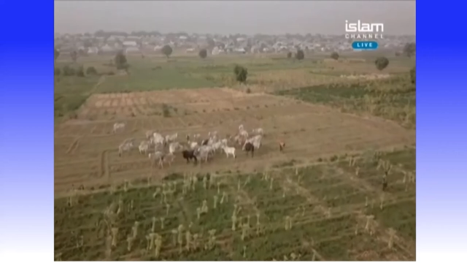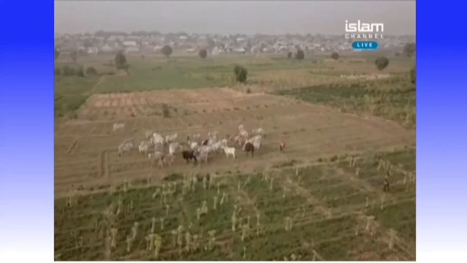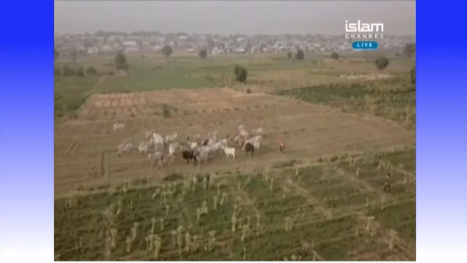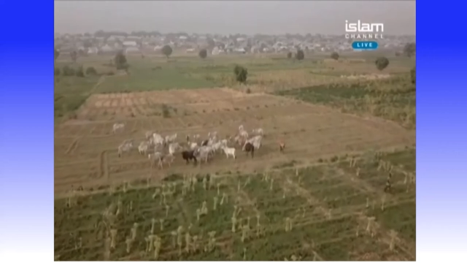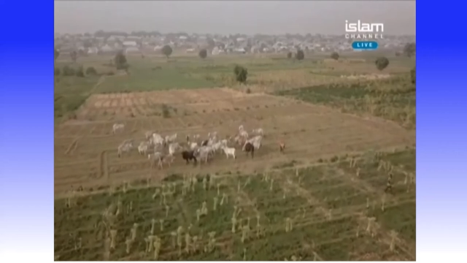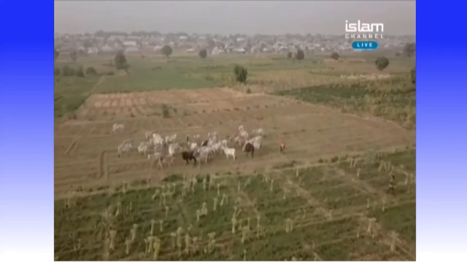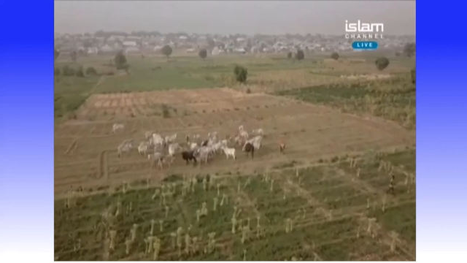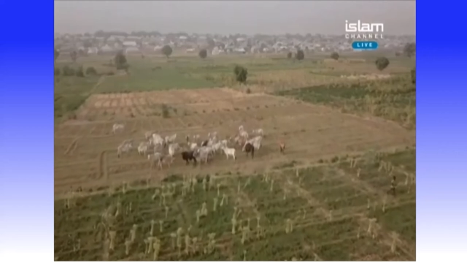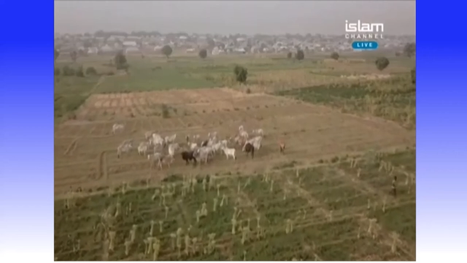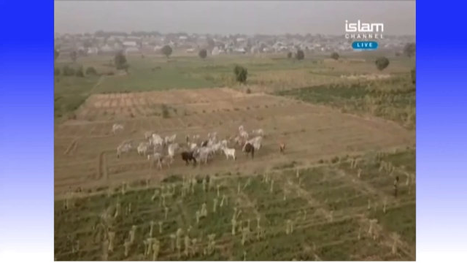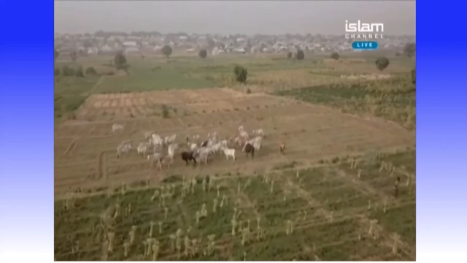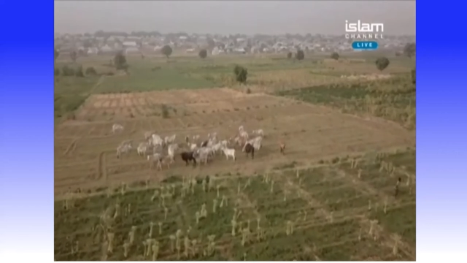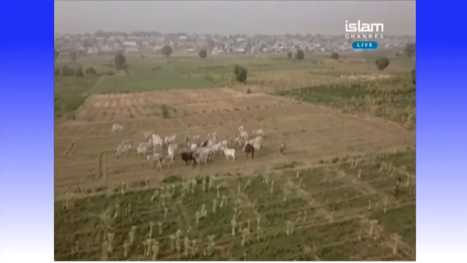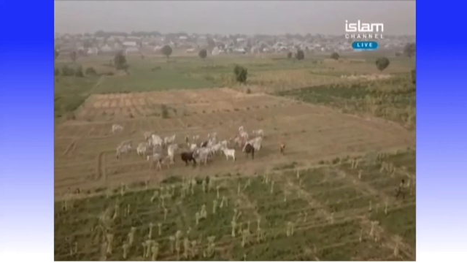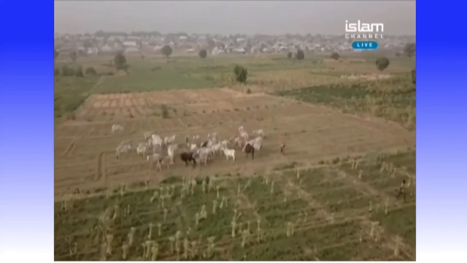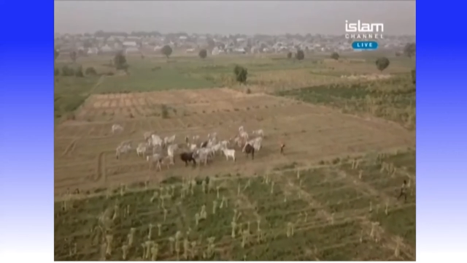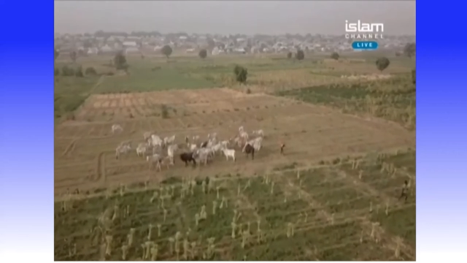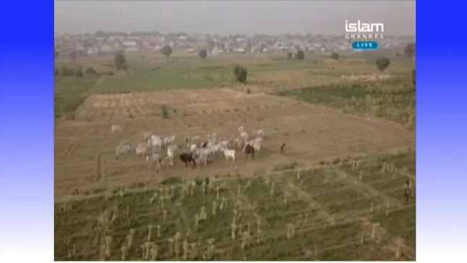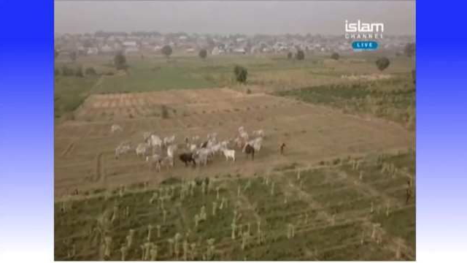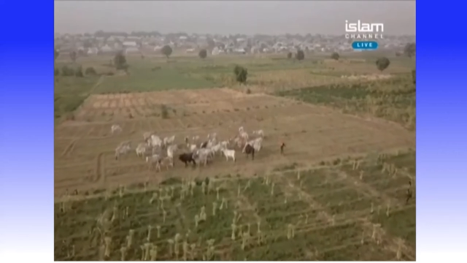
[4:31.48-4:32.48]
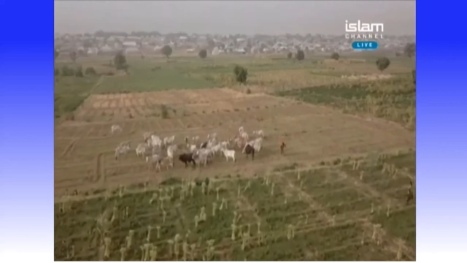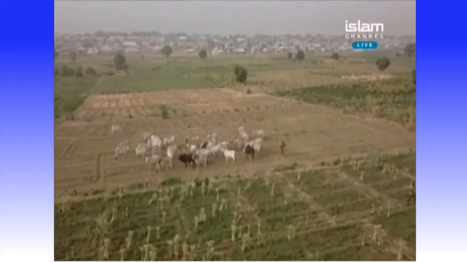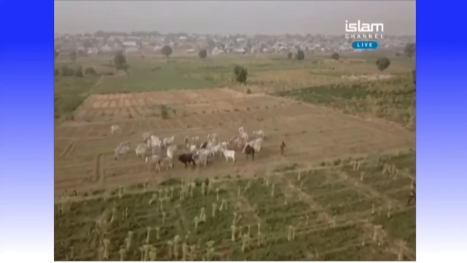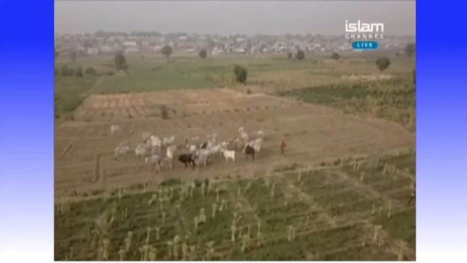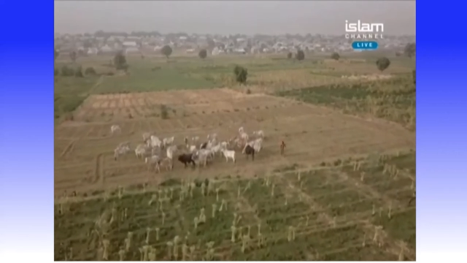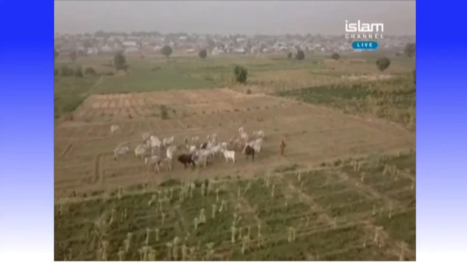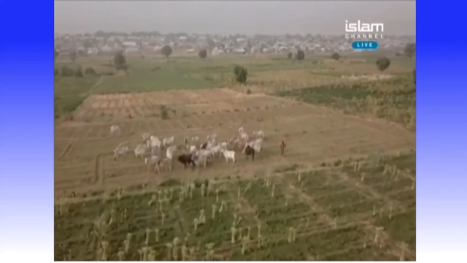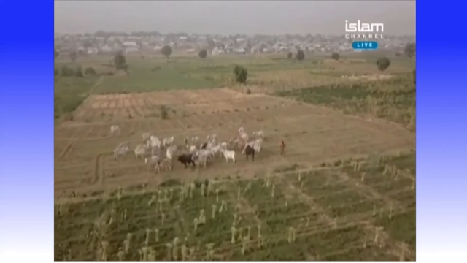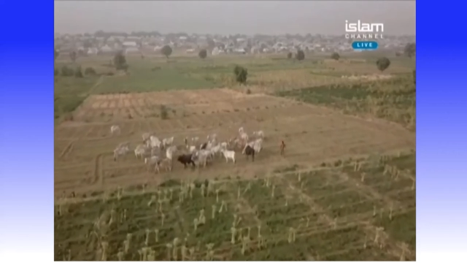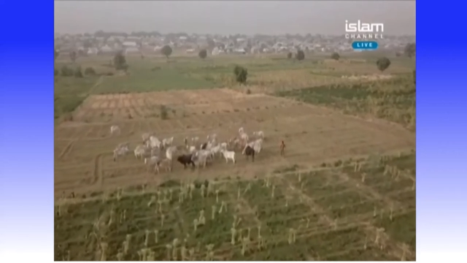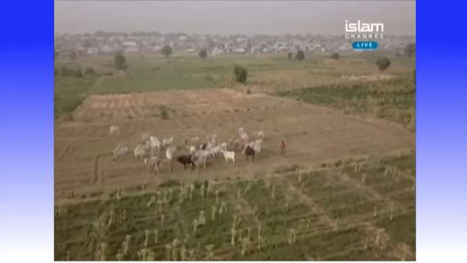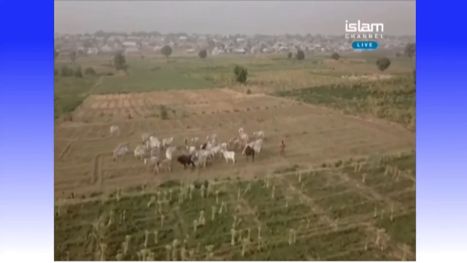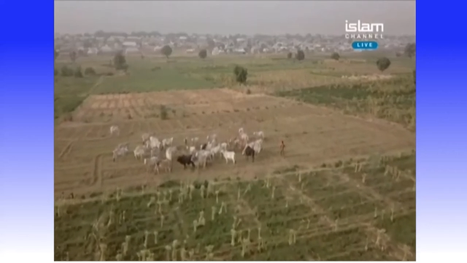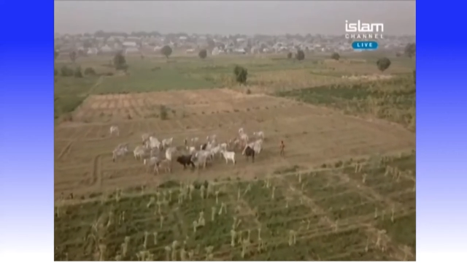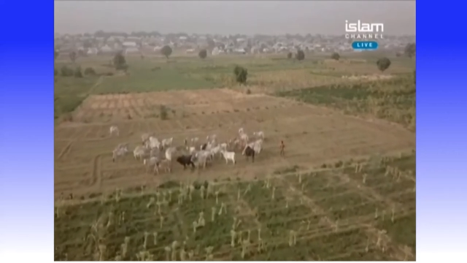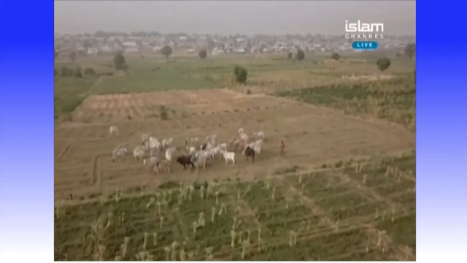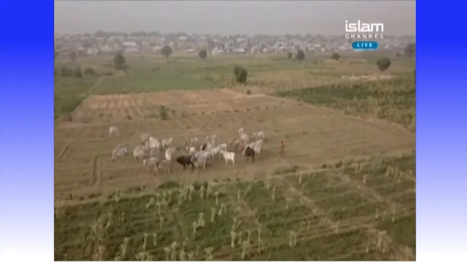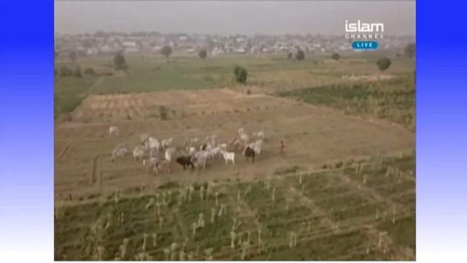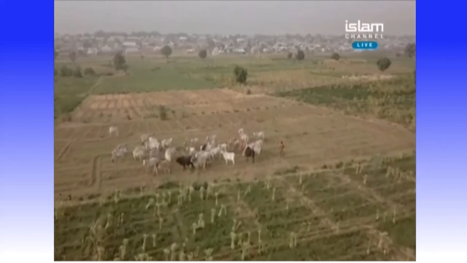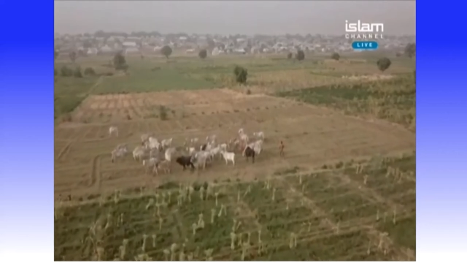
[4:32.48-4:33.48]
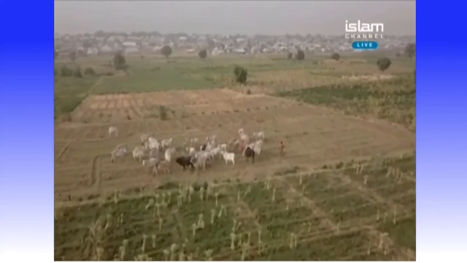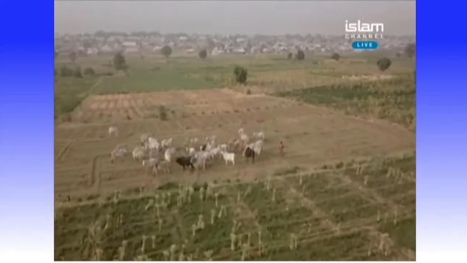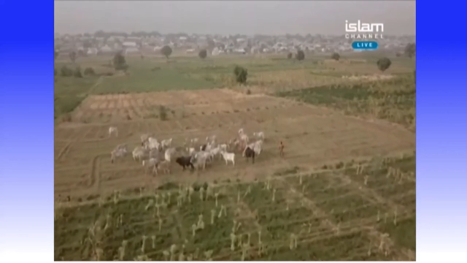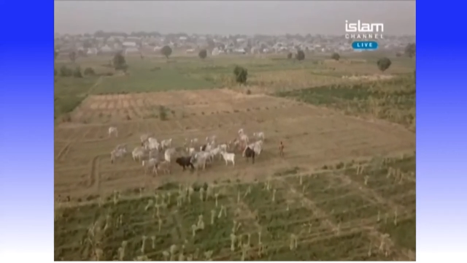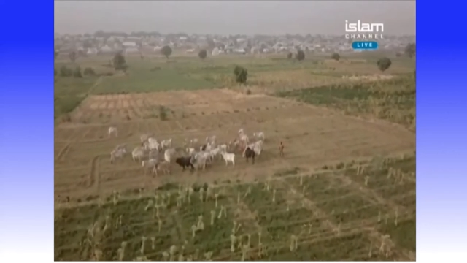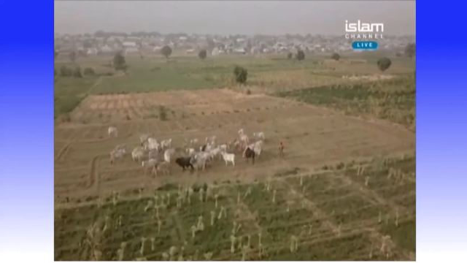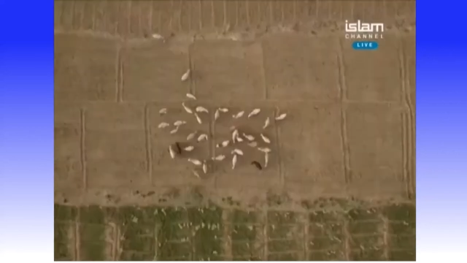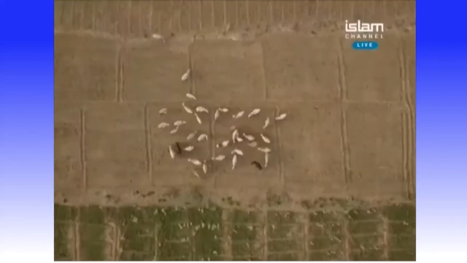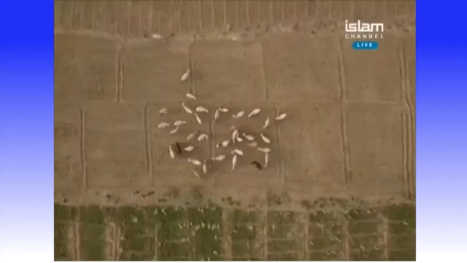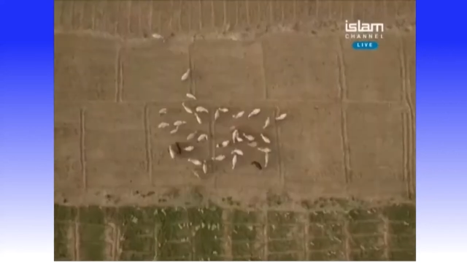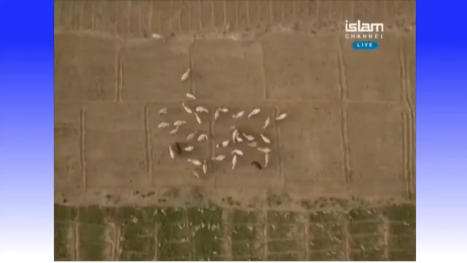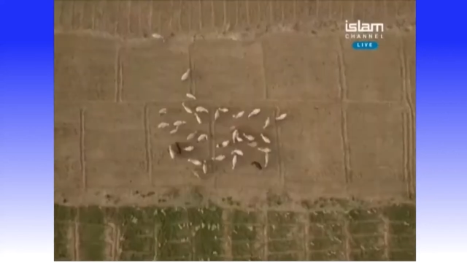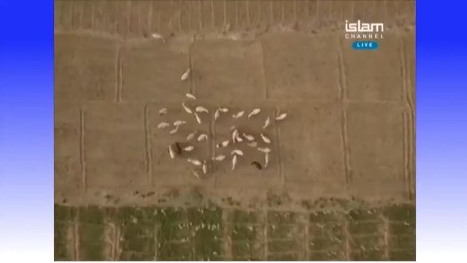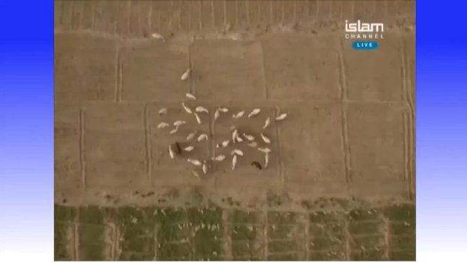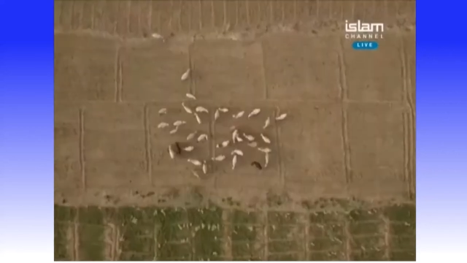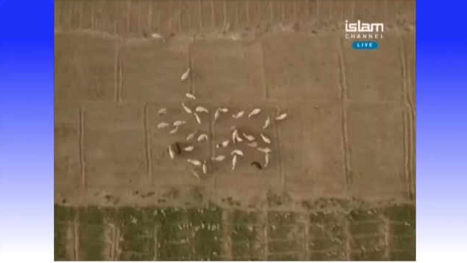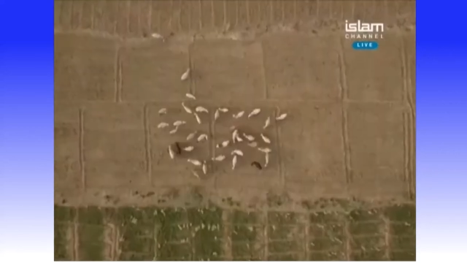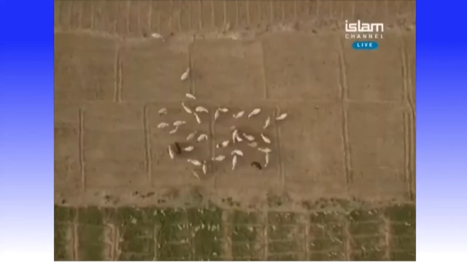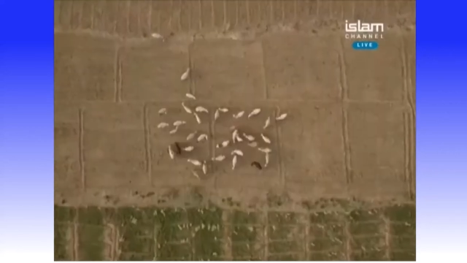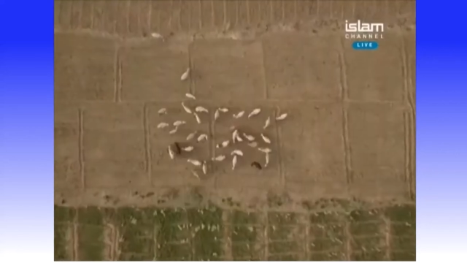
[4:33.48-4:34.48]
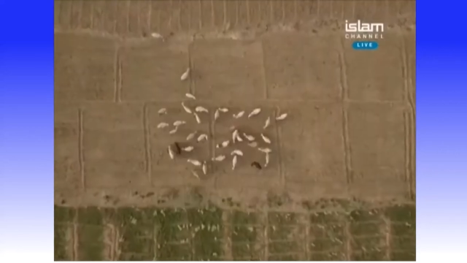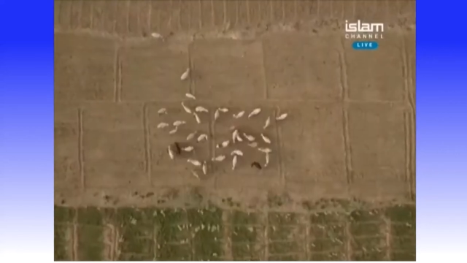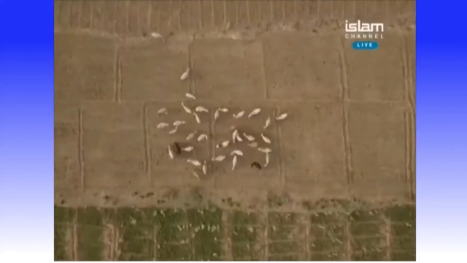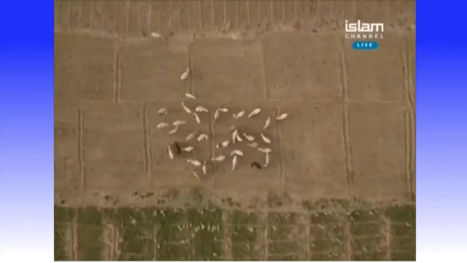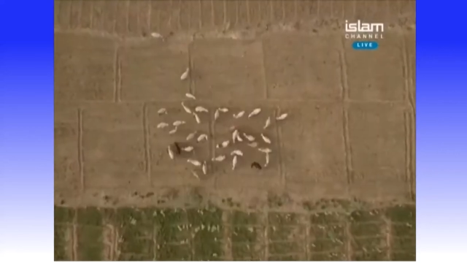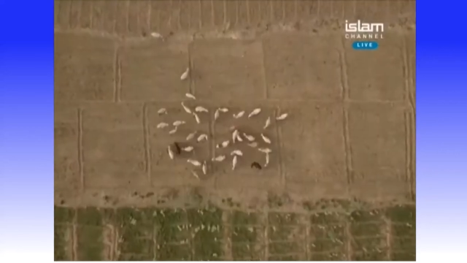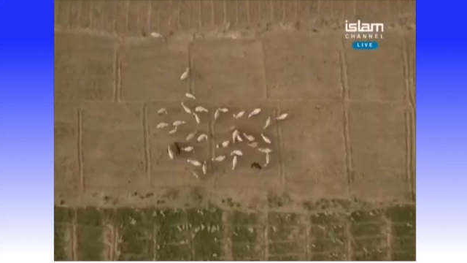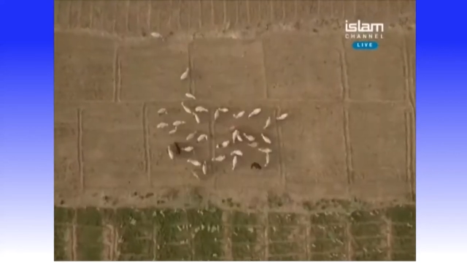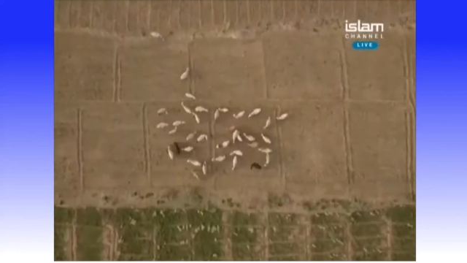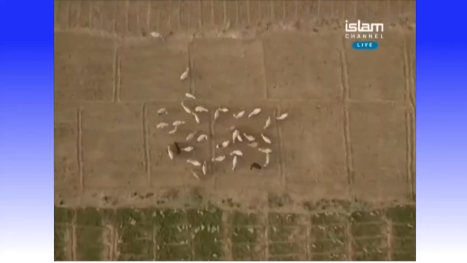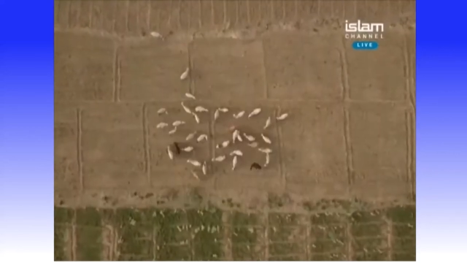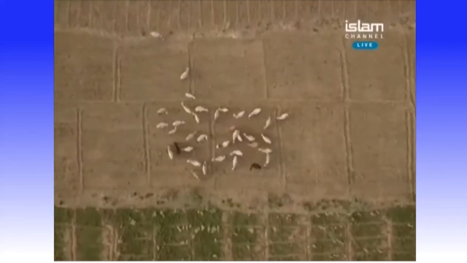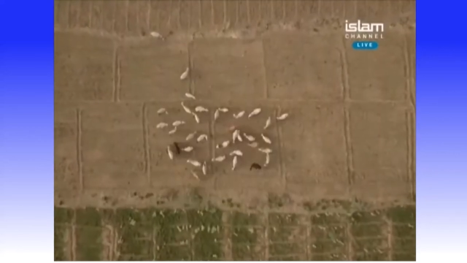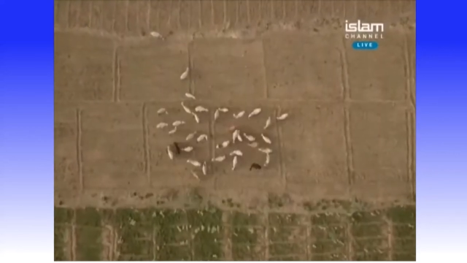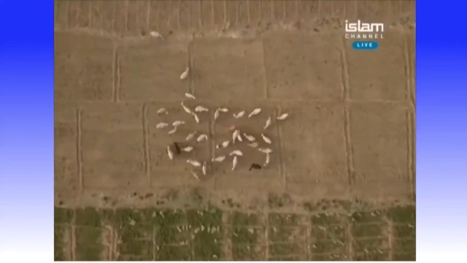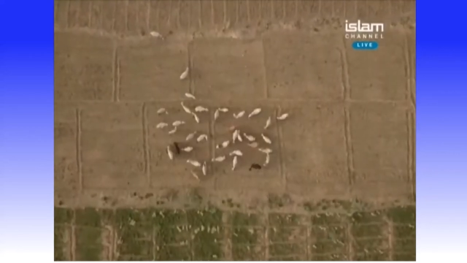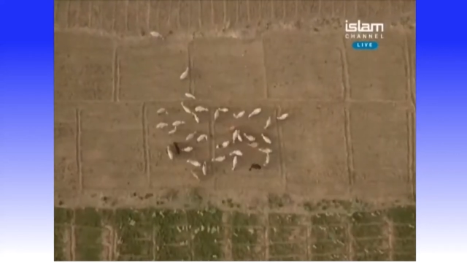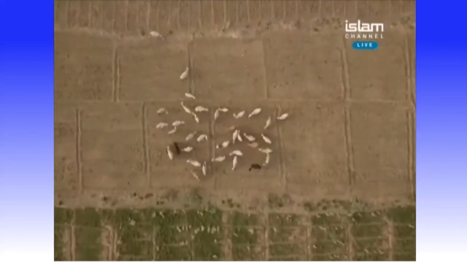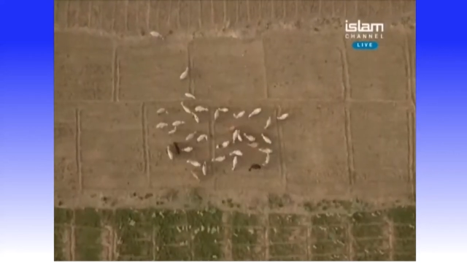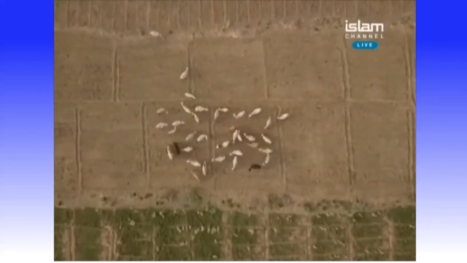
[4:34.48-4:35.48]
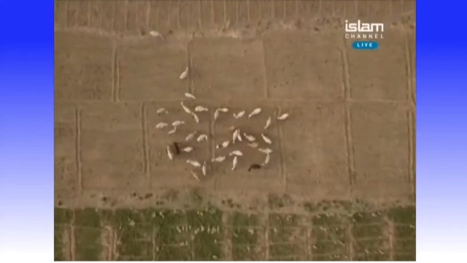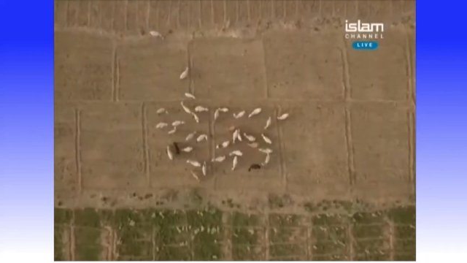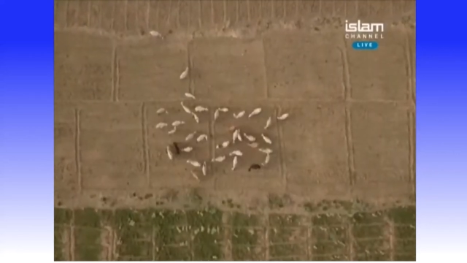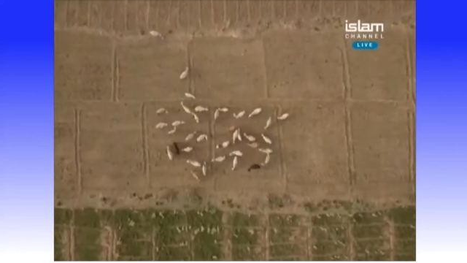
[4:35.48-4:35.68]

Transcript: (no speaker visible)